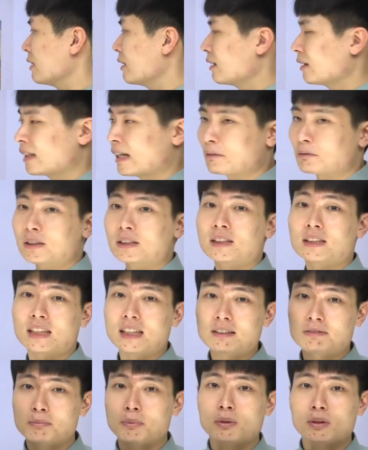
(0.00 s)
that
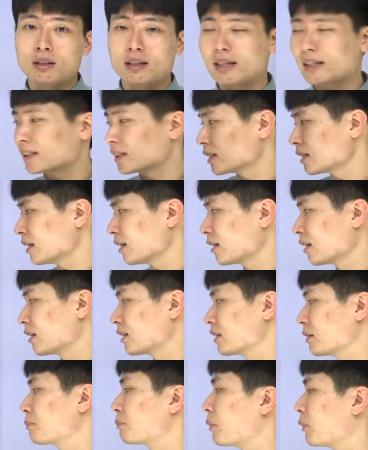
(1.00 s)
receive more light, are
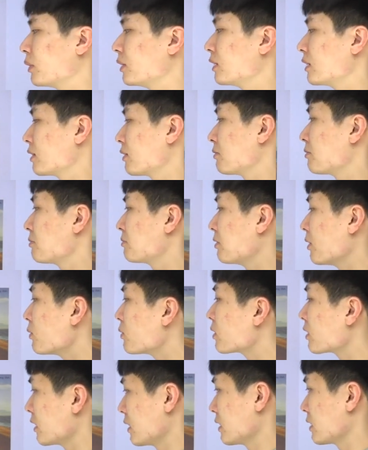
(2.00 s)
the points of
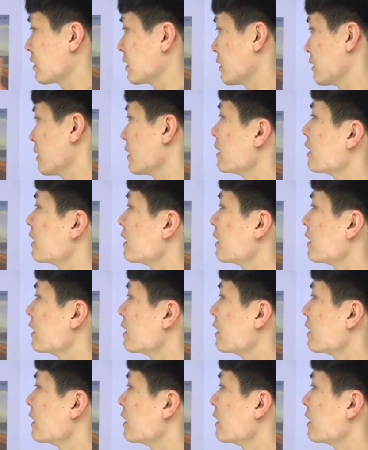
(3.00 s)
focus,